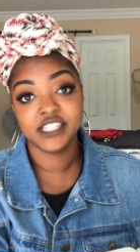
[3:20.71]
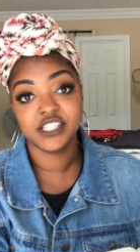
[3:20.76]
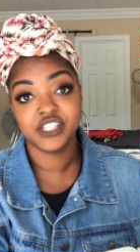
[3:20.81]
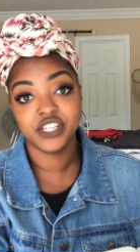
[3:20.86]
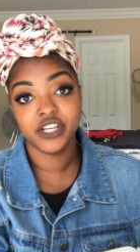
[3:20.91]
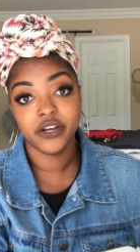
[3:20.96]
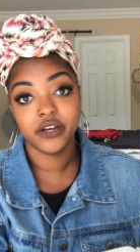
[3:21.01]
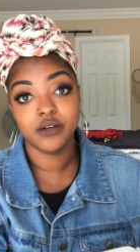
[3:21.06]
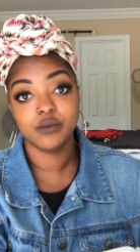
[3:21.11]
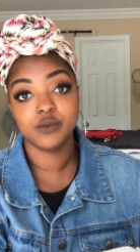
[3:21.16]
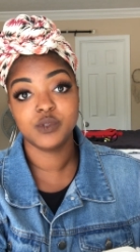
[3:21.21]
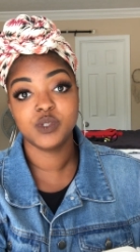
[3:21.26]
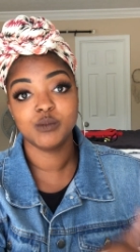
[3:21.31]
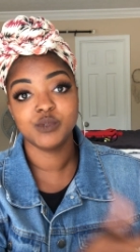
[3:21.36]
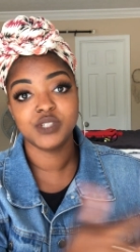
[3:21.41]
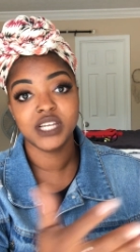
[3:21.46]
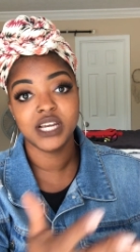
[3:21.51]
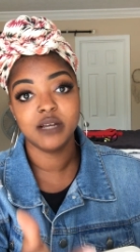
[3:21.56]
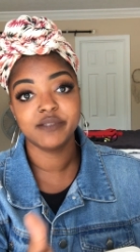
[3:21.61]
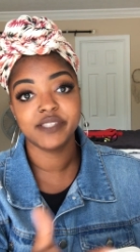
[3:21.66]
So
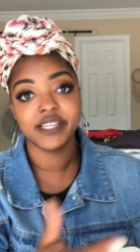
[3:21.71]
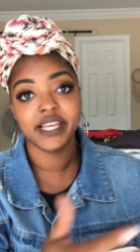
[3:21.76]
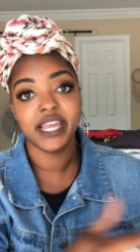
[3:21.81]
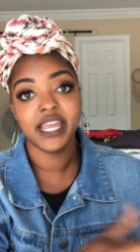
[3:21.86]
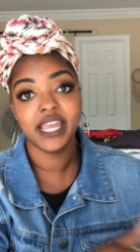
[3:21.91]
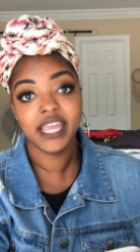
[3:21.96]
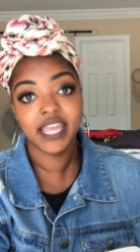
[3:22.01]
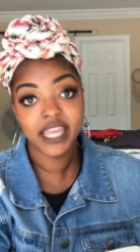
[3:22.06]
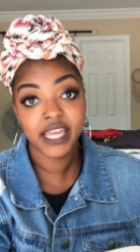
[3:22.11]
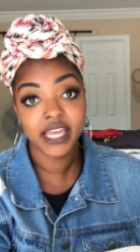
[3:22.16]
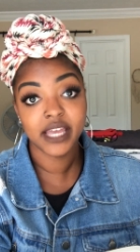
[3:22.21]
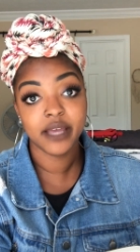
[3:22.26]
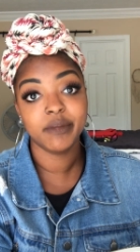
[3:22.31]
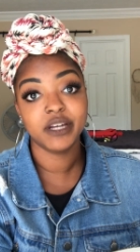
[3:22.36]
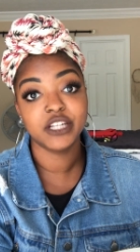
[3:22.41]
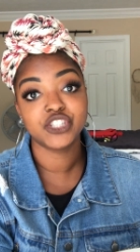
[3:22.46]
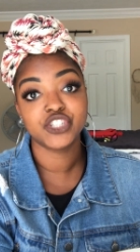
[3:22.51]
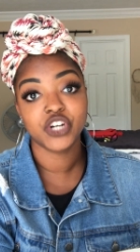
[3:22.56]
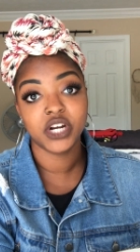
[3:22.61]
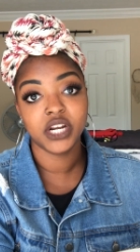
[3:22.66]
sometimes I am
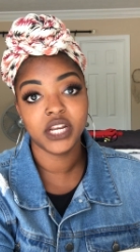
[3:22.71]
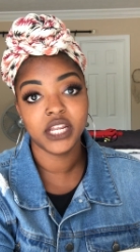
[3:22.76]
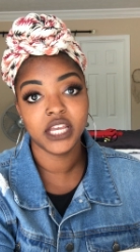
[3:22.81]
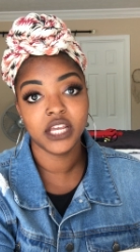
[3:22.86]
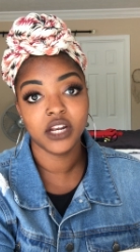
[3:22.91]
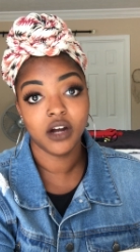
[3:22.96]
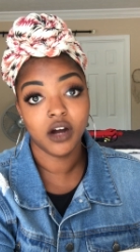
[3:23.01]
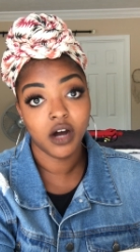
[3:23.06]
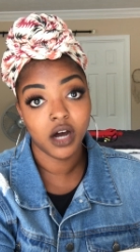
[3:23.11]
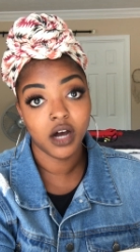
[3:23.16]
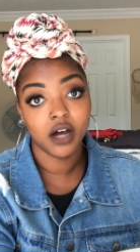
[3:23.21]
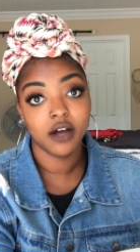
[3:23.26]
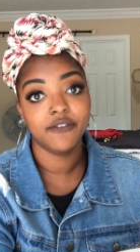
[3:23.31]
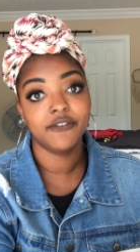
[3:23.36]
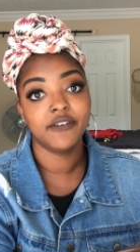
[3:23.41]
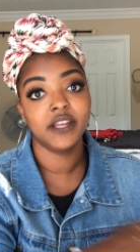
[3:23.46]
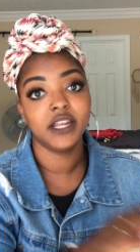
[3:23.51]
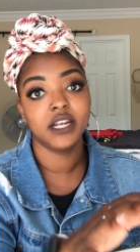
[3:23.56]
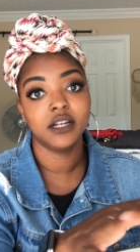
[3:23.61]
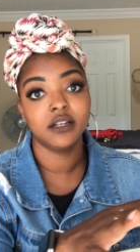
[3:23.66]
turning it off
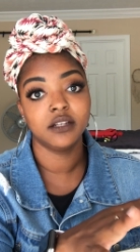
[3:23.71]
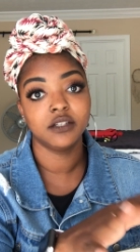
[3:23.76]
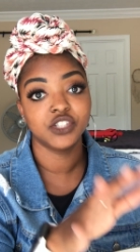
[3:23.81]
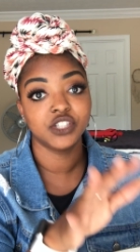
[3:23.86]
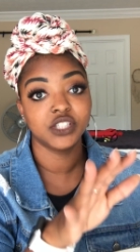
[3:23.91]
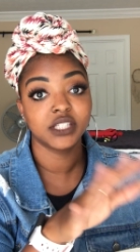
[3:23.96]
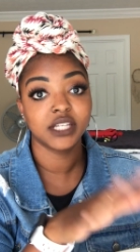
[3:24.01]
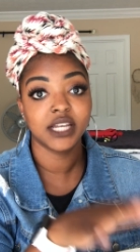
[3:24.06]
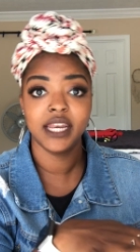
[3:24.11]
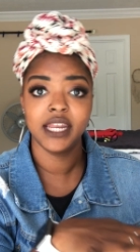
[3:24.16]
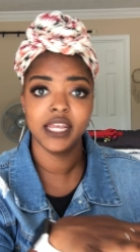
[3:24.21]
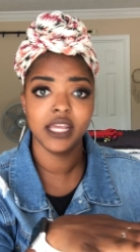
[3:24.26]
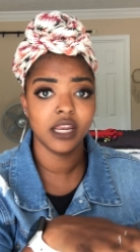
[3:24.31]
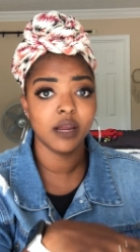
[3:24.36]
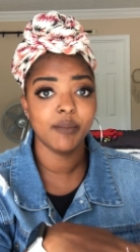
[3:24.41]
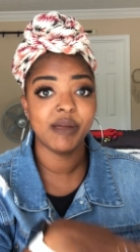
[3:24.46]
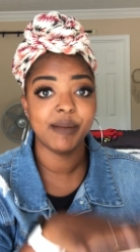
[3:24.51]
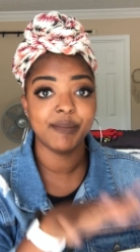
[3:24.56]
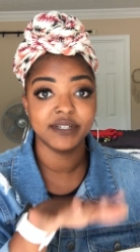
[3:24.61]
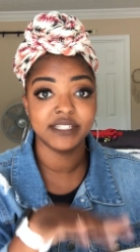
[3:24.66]
and just kind of getting a
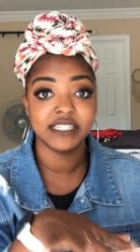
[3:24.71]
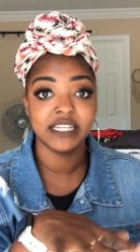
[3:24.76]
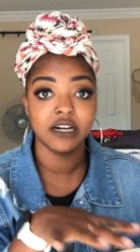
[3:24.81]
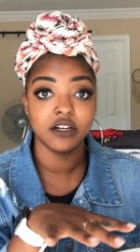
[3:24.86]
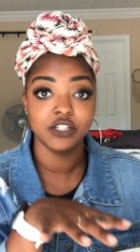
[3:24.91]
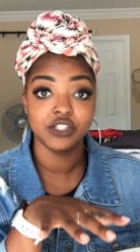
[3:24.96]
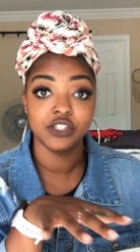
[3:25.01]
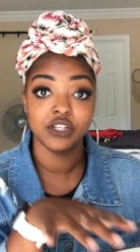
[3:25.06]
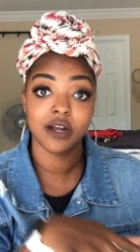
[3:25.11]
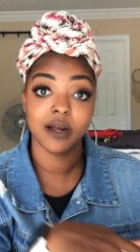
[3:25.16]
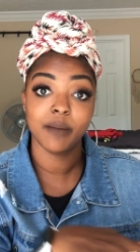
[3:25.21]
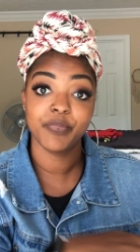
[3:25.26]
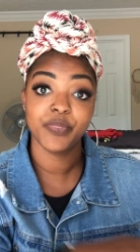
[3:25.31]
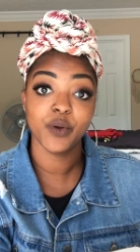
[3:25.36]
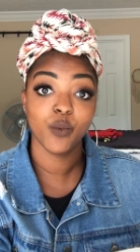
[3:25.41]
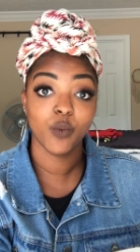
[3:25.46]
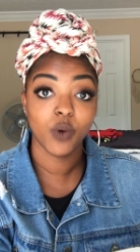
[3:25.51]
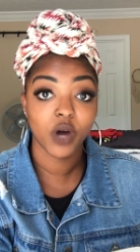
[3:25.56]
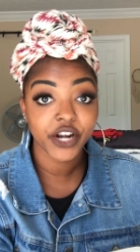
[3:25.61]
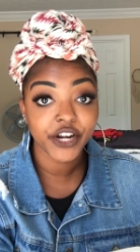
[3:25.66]
paper towel to soak up the
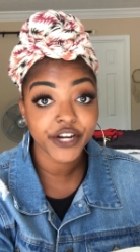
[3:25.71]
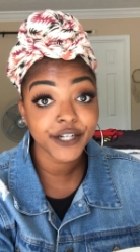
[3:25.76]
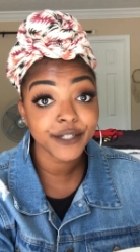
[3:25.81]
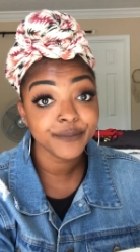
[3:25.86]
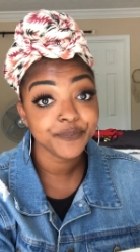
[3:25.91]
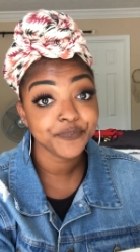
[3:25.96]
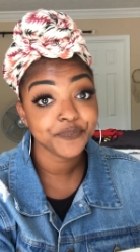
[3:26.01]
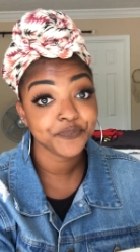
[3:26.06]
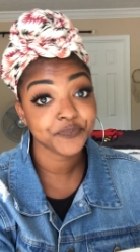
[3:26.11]
water.